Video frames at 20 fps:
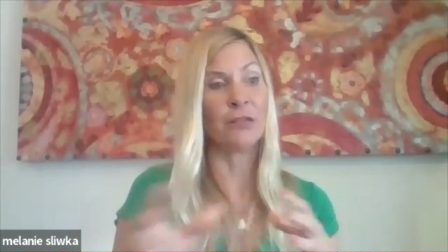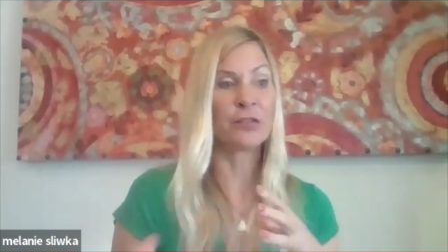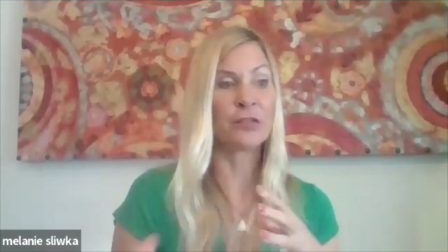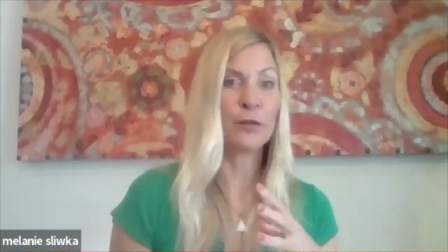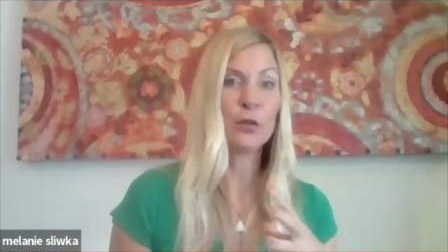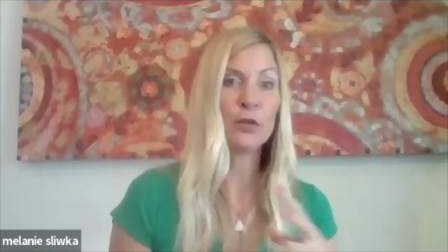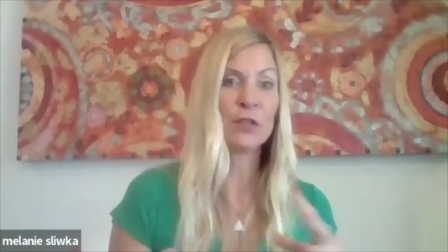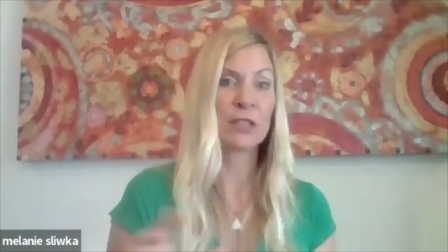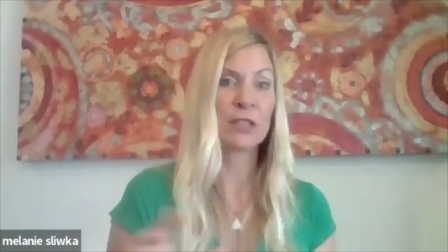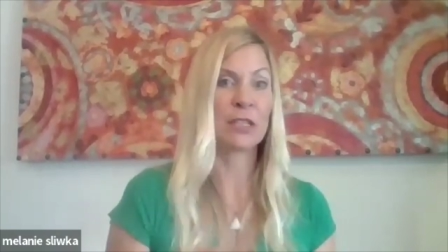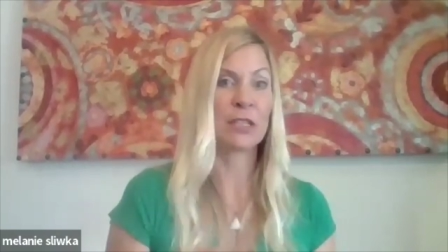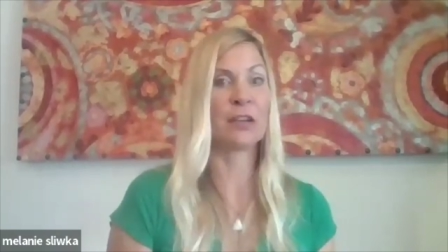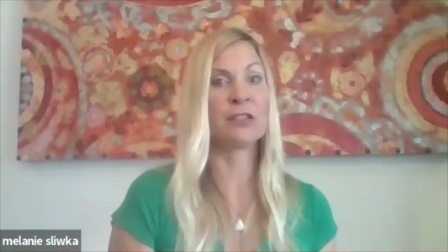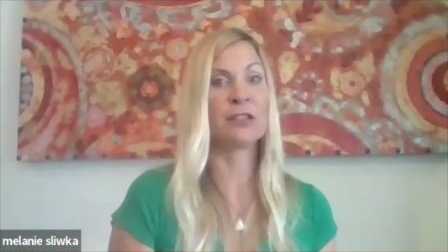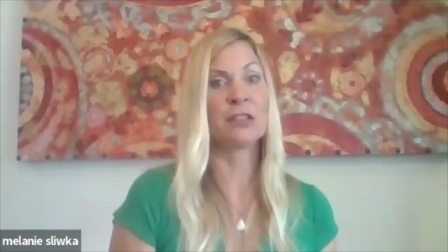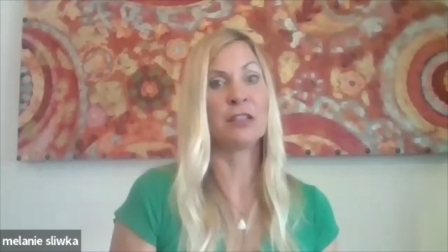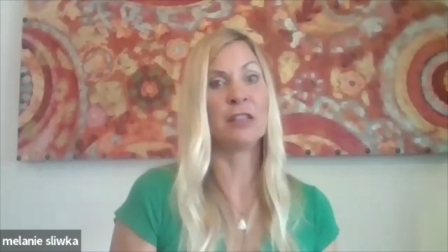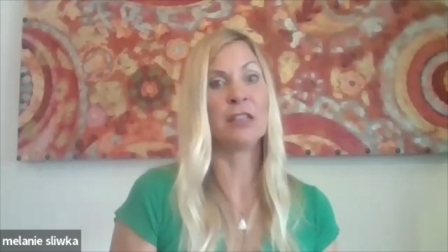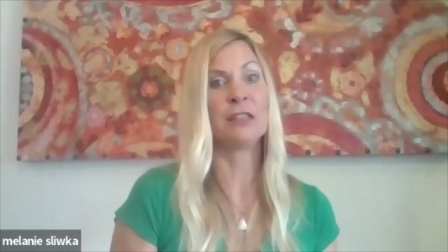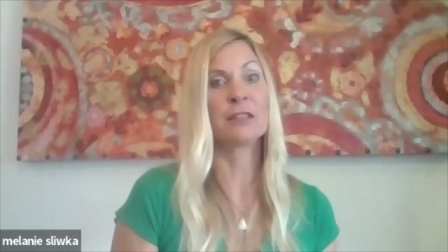food
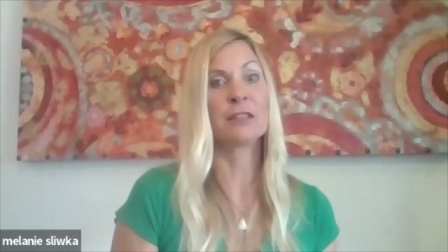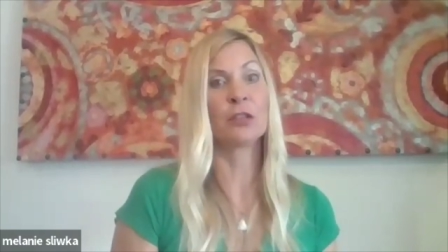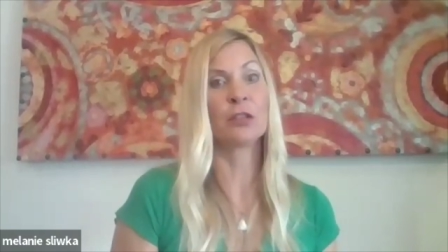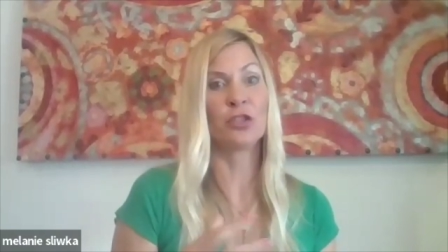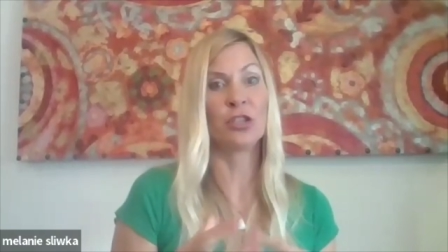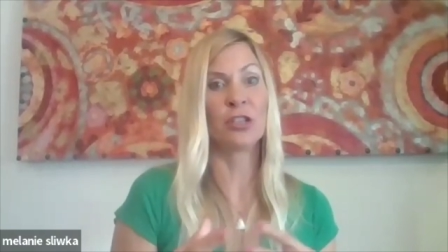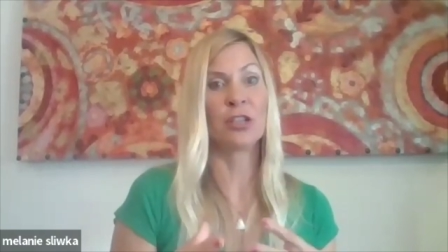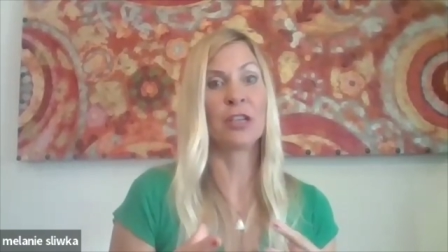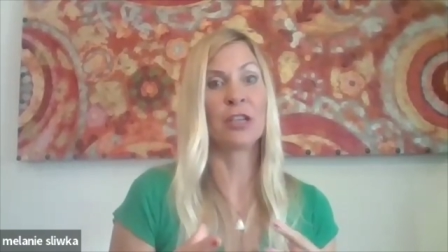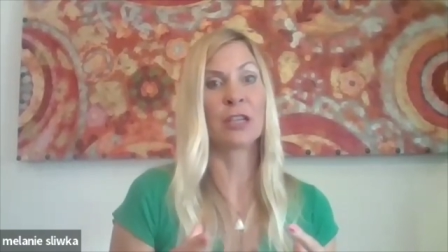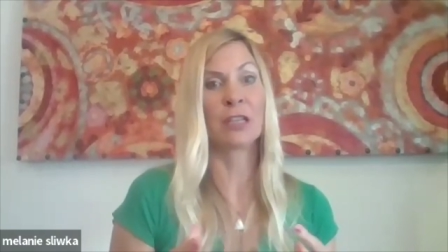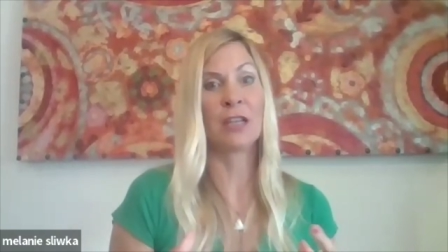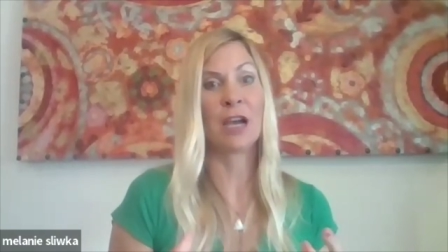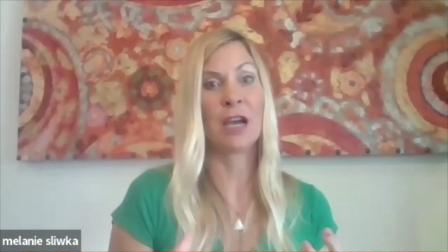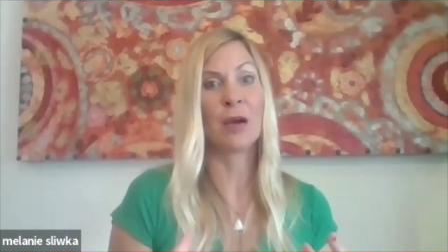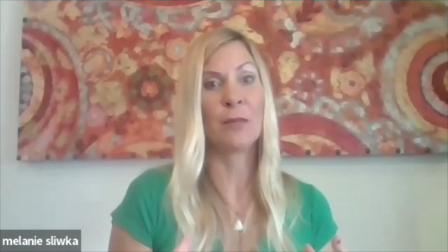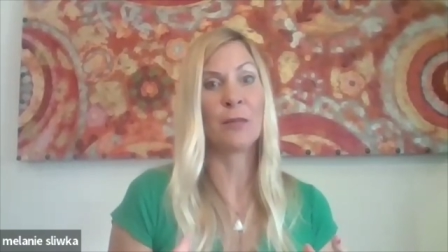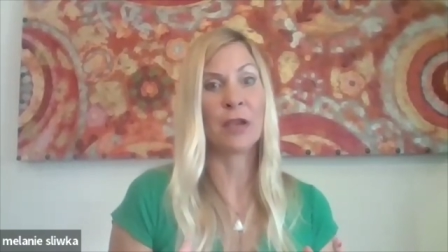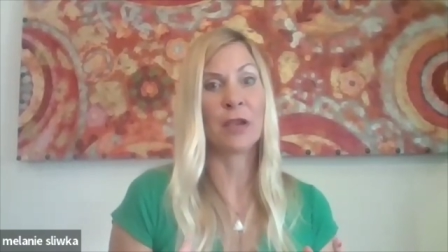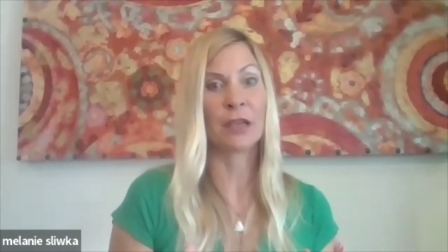scarcity and
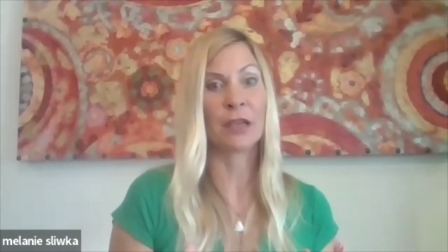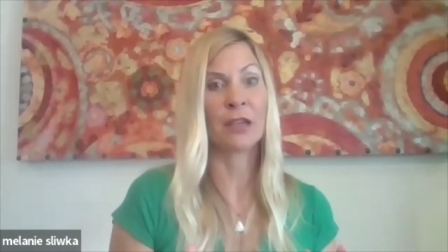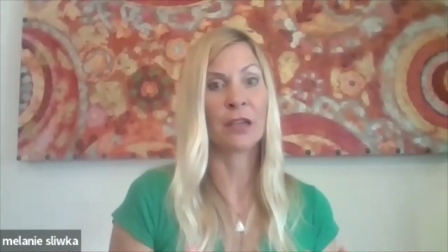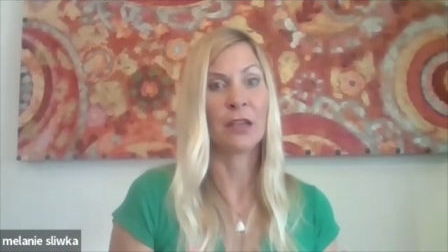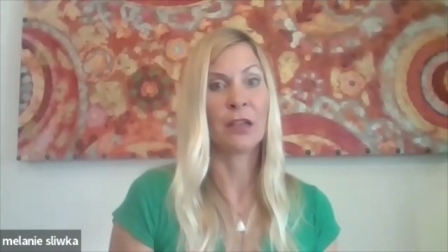socioeconomic